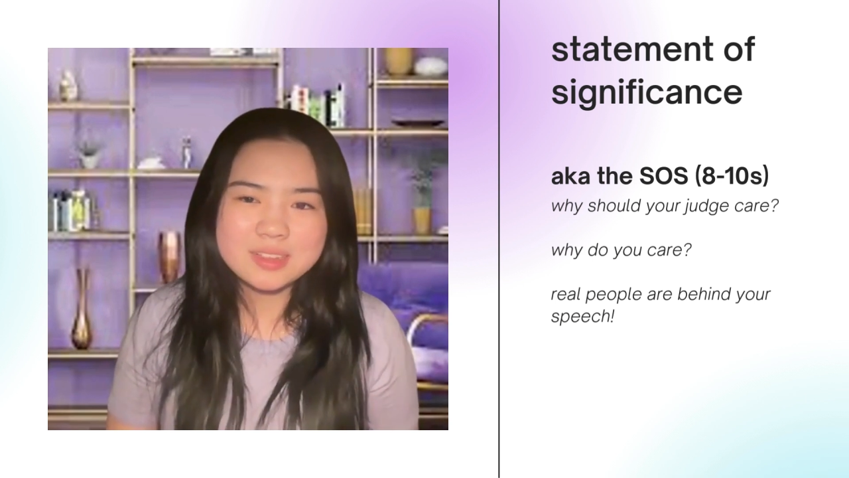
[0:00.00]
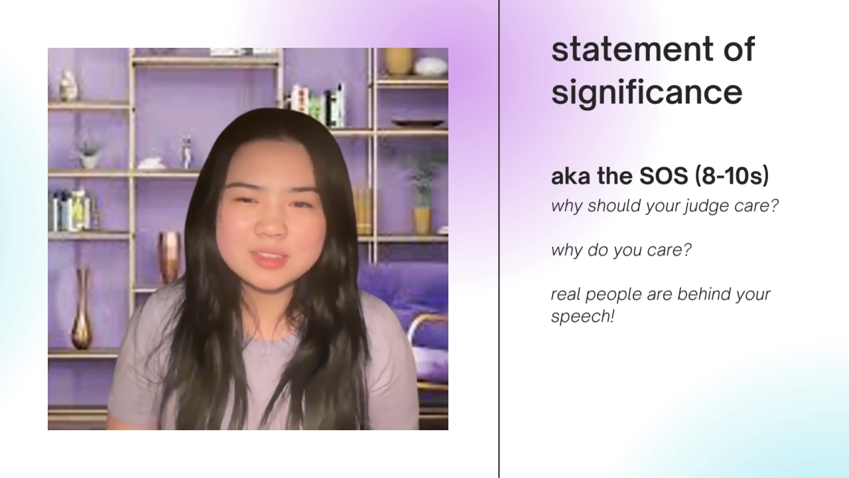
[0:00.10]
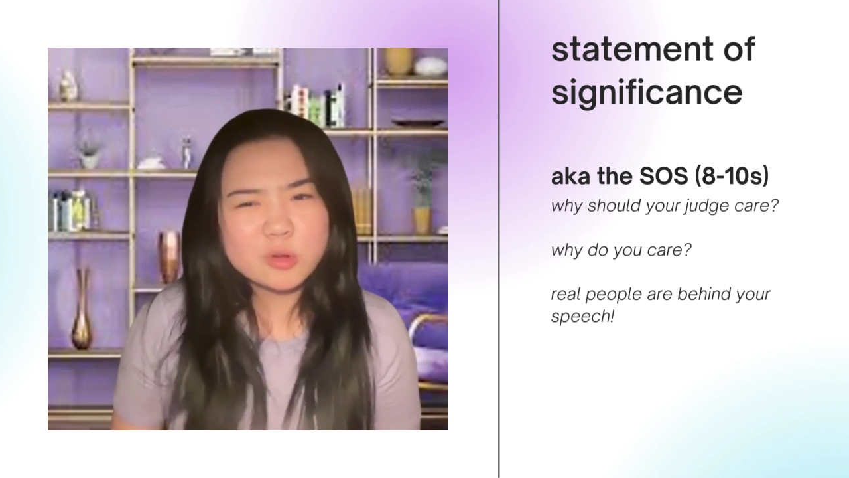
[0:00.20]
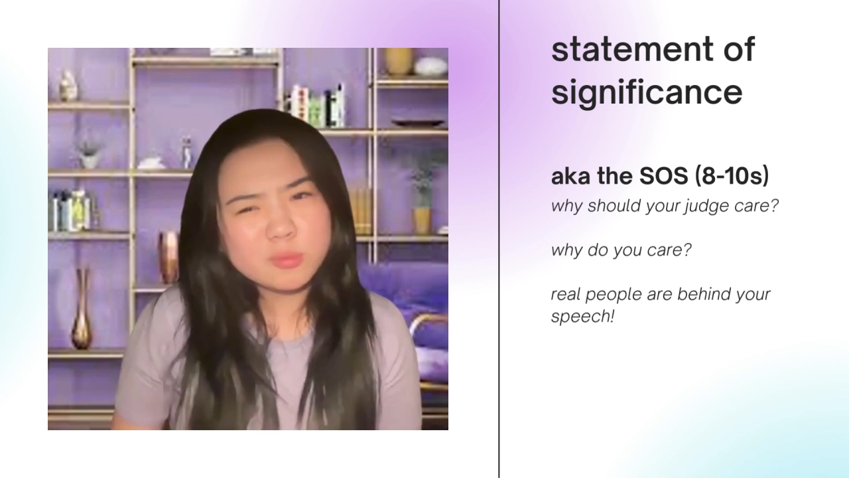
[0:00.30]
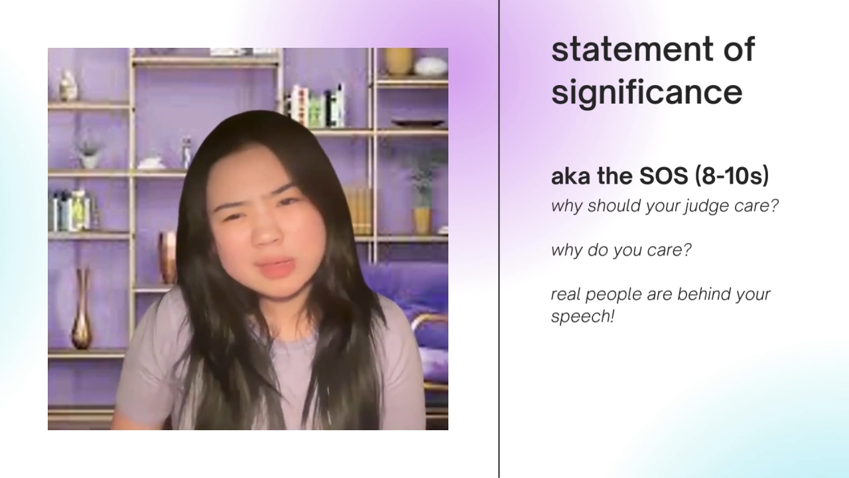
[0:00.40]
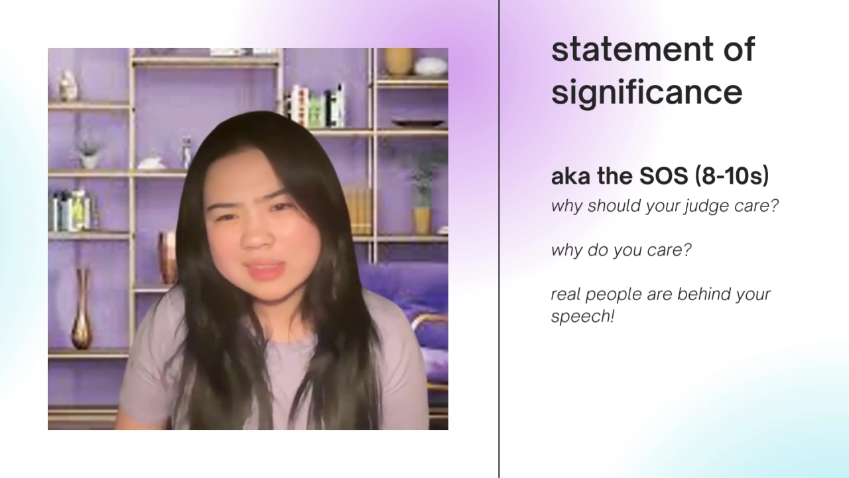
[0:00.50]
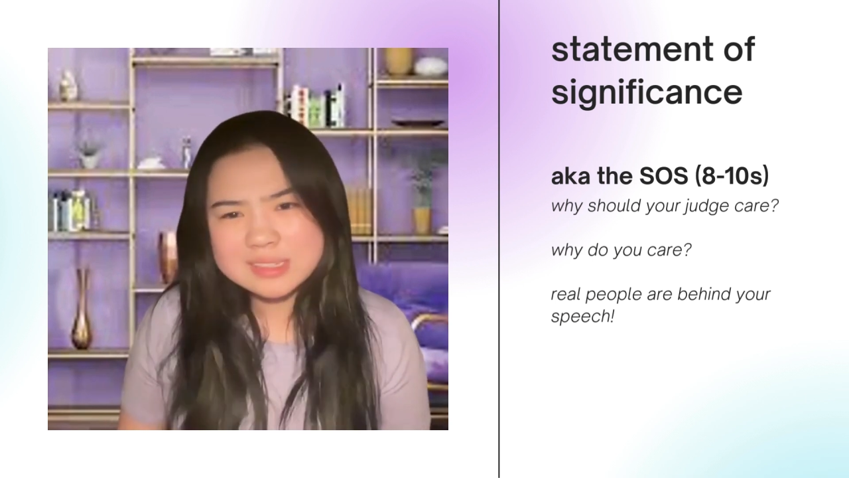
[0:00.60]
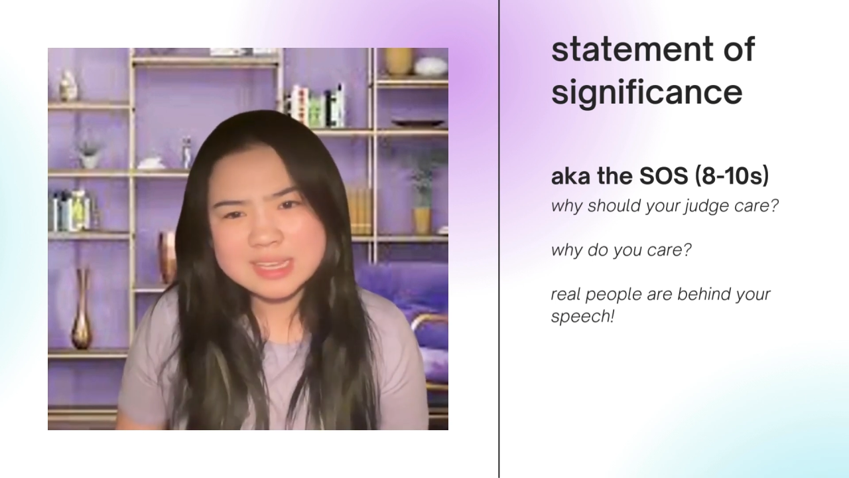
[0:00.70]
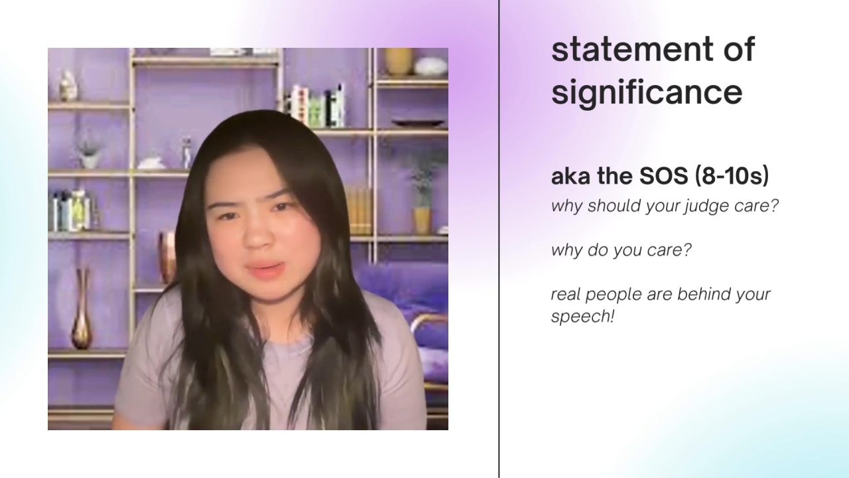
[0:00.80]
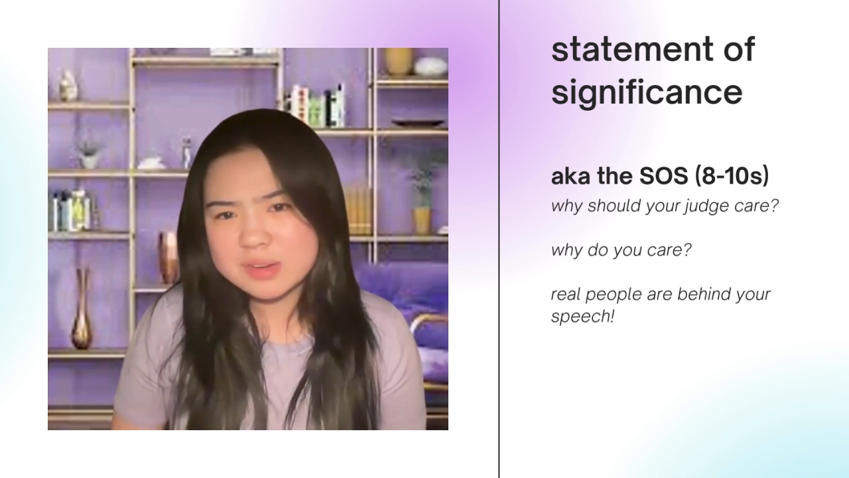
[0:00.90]
Don't make the
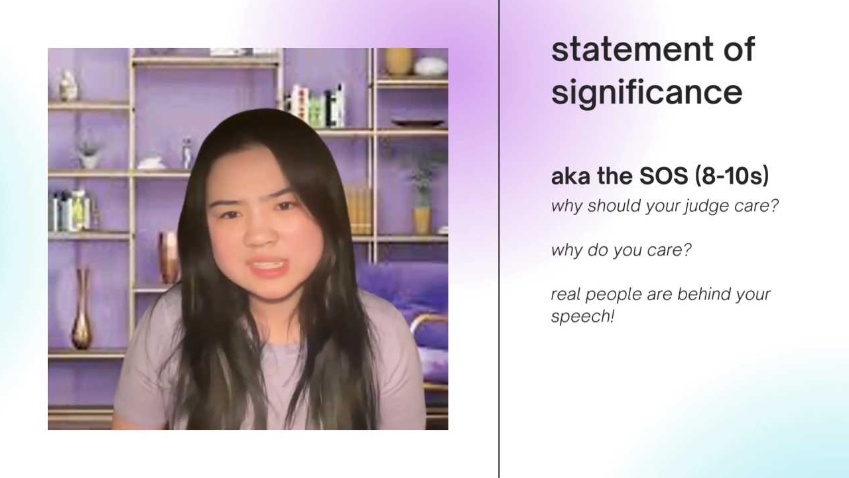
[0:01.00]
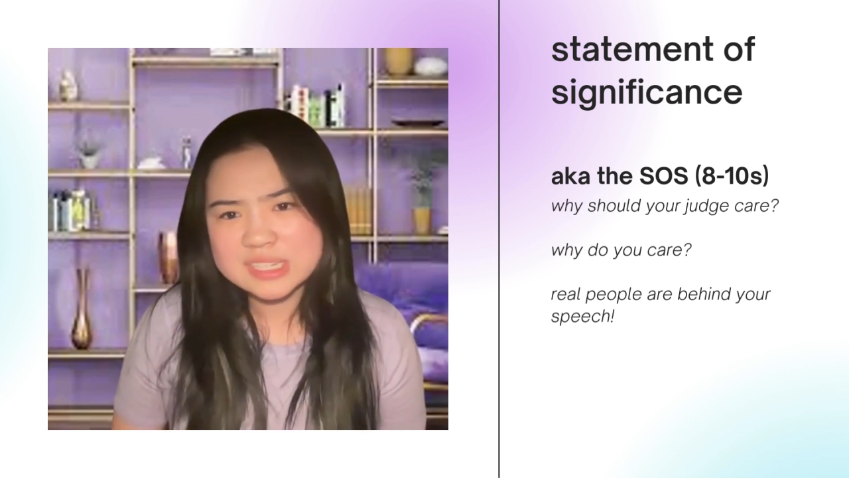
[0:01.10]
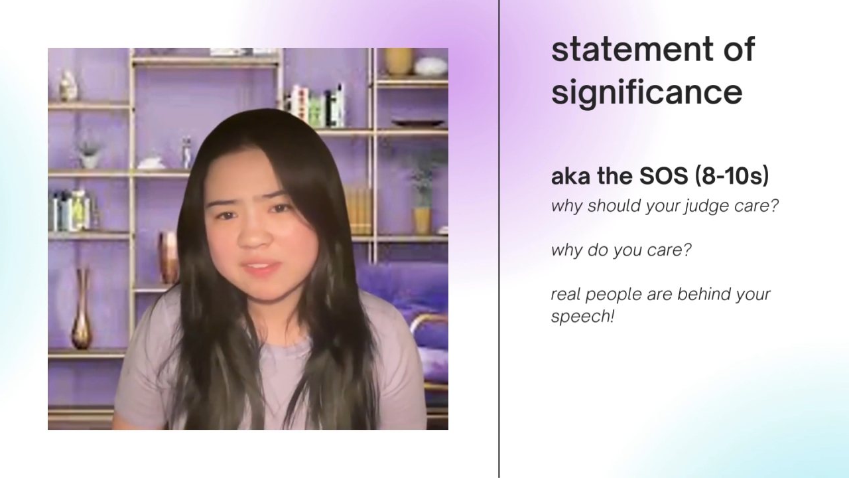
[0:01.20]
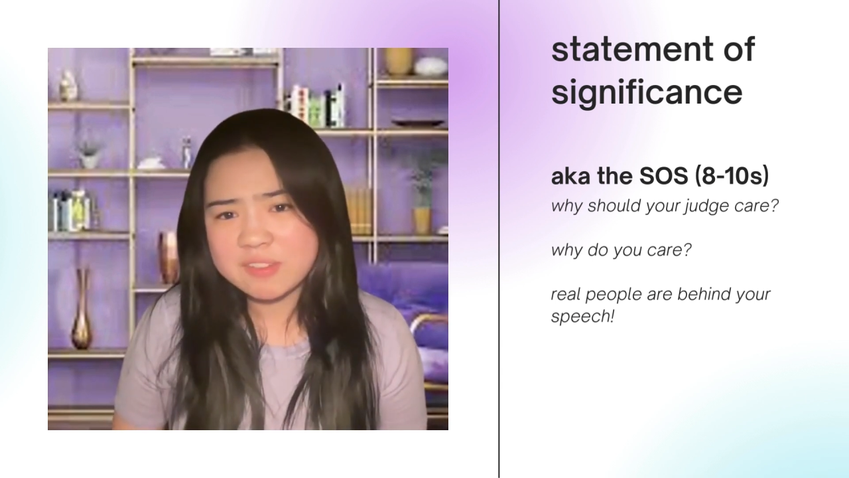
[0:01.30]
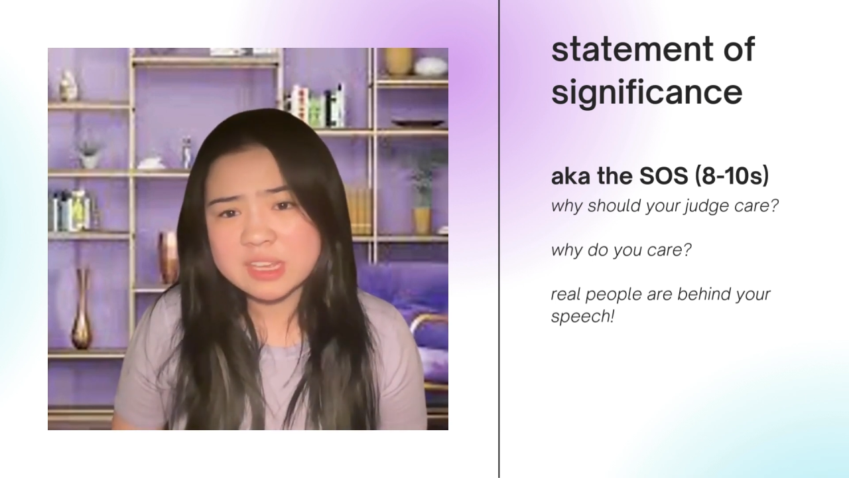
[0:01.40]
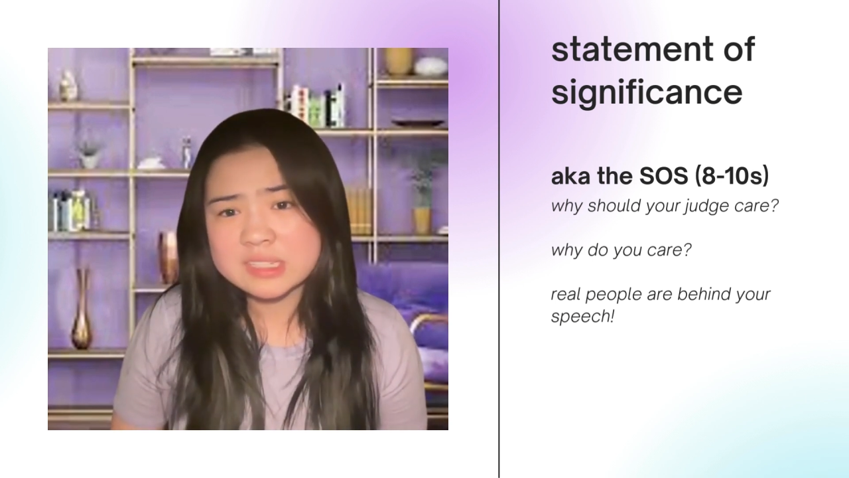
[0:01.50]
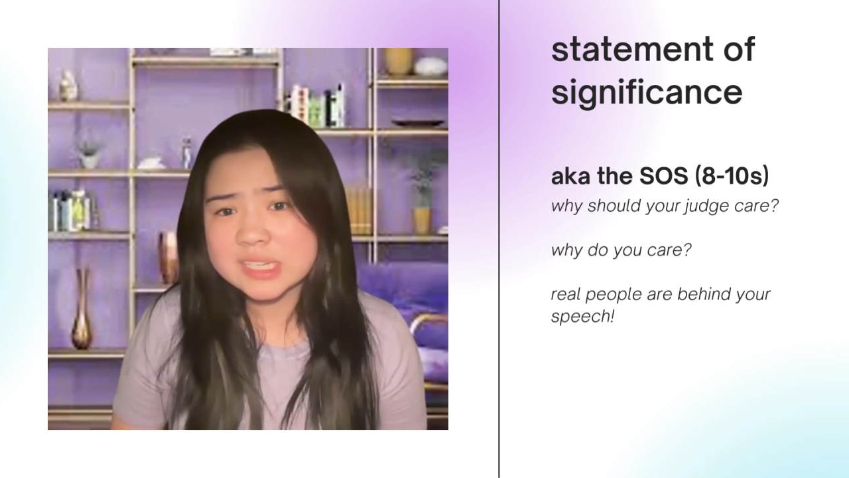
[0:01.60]
statement of significance